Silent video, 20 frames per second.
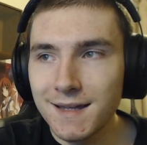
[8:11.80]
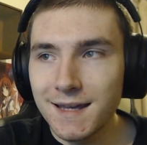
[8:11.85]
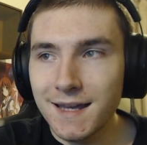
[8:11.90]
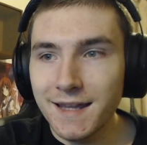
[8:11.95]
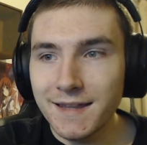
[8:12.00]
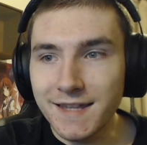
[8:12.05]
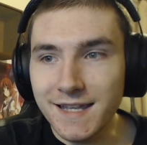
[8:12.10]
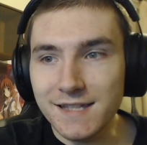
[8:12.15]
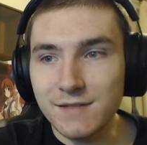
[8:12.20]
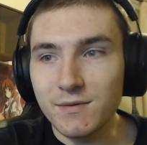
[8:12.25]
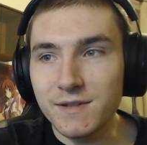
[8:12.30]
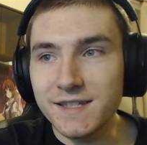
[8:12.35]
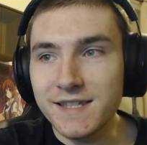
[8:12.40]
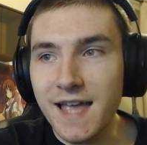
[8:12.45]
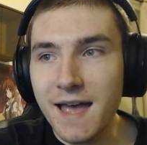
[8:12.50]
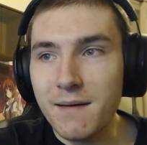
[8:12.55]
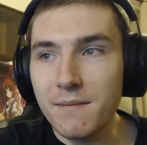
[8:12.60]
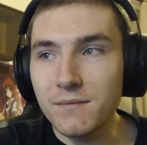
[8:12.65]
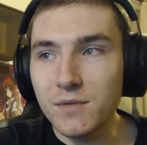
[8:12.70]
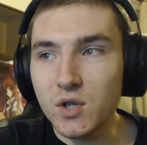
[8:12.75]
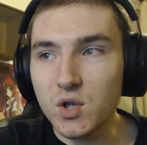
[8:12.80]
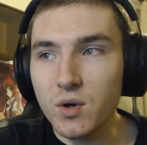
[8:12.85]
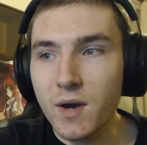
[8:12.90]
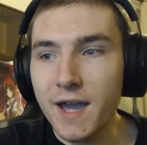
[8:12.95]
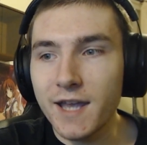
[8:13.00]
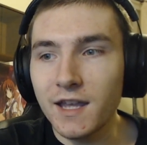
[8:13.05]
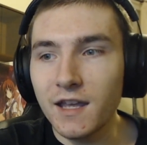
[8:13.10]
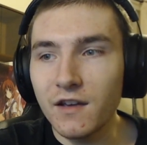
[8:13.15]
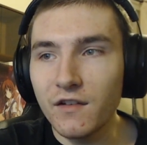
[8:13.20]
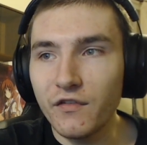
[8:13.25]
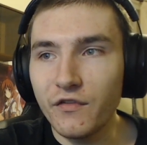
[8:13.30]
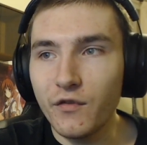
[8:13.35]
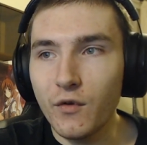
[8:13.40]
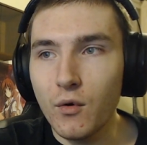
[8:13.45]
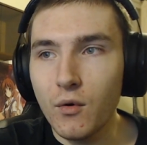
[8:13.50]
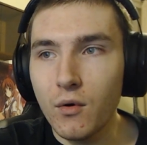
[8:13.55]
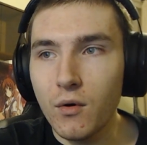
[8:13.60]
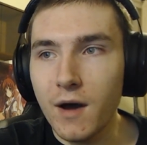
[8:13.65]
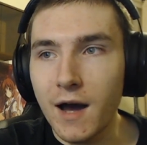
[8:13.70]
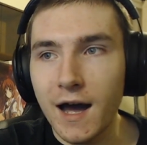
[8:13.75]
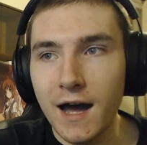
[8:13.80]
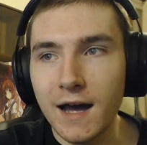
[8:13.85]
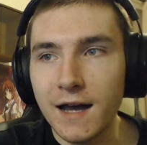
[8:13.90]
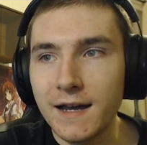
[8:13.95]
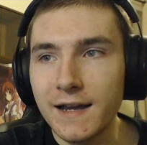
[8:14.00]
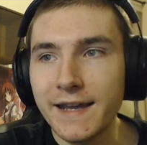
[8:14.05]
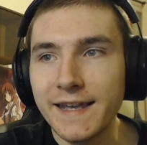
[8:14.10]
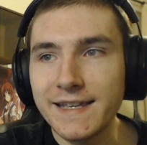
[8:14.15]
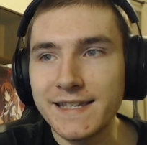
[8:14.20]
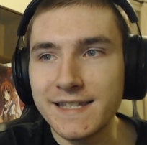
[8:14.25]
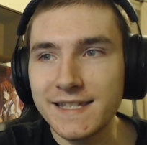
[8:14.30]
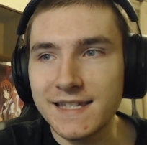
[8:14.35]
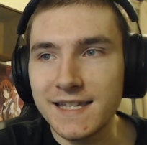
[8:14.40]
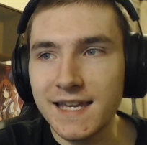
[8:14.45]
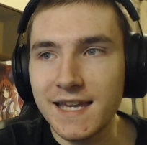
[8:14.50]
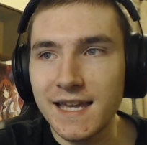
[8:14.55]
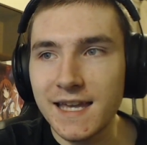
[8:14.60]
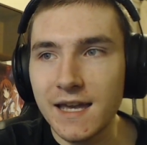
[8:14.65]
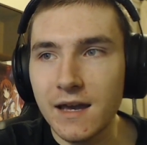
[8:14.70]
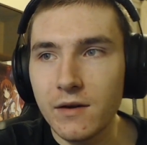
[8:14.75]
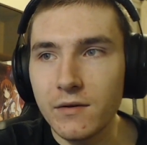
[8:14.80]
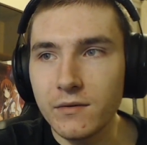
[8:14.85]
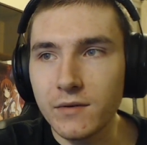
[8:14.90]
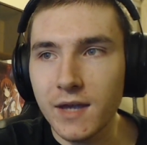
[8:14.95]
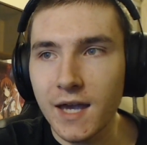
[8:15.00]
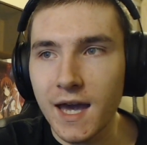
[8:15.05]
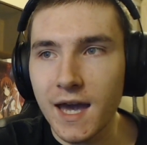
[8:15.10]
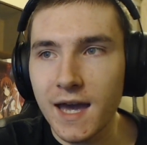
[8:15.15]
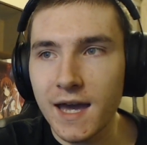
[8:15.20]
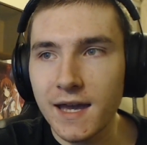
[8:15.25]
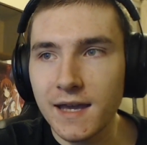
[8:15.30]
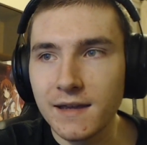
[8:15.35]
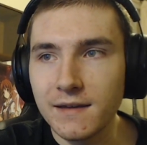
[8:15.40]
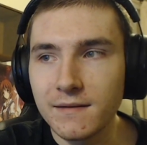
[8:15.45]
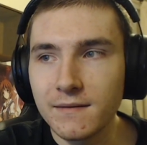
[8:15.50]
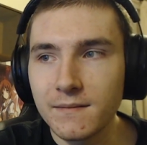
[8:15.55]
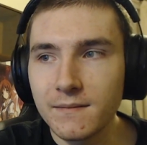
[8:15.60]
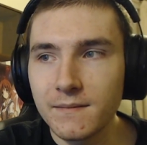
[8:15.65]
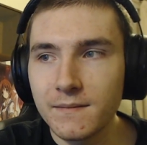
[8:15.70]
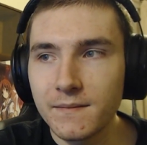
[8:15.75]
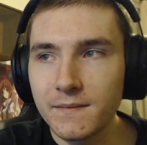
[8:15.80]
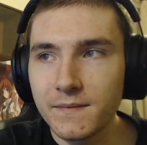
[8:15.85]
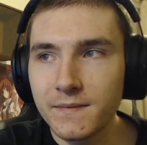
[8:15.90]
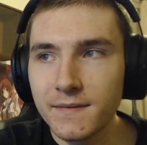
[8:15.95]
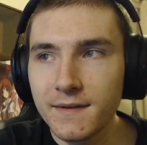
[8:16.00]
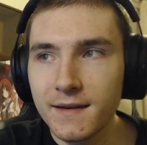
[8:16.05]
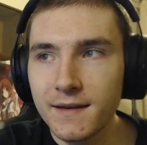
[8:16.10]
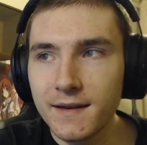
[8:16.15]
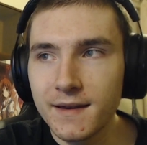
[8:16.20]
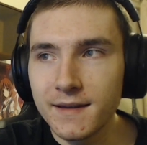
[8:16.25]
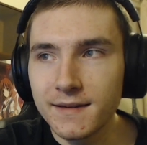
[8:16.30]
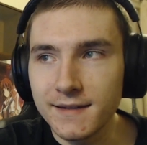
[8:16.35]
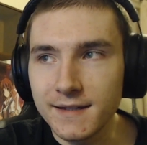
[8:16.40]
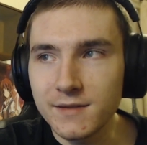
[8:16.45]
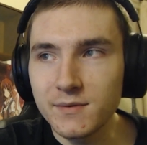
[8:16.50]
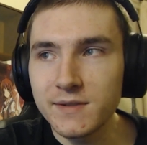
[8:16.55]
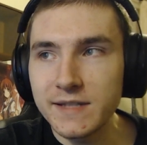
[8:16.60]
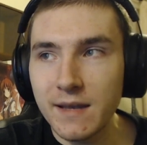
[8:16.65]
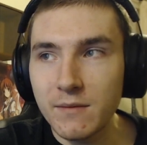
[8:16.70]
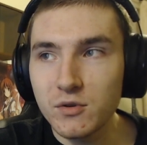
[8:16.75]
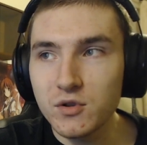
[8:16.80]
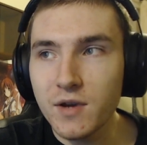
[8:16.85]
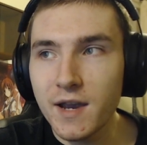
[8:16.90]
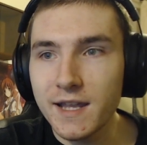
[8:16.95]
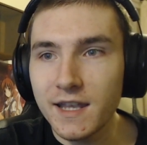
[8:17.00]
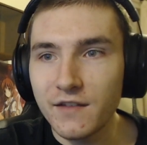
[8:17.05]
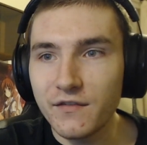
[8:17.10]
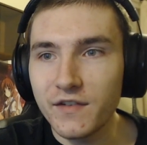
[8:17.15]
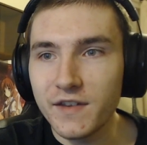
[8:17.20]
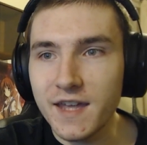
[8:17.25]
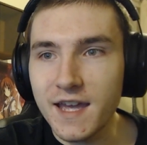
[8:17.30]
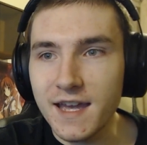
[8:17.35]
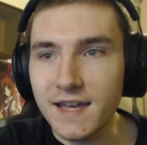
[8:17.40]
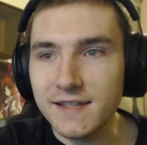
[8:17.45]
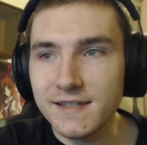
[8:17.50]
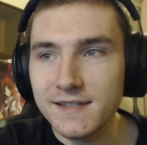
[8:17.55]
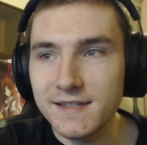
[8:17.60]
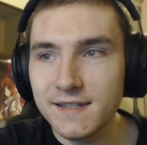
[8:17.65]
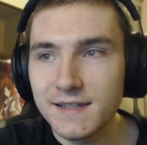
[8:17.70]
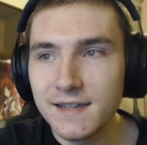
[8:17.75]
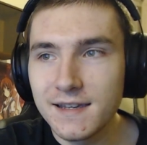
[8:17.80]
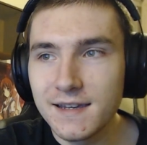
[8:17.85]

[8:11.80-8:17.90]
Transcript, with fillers: This was them training for... I see, okay. This was them training for this.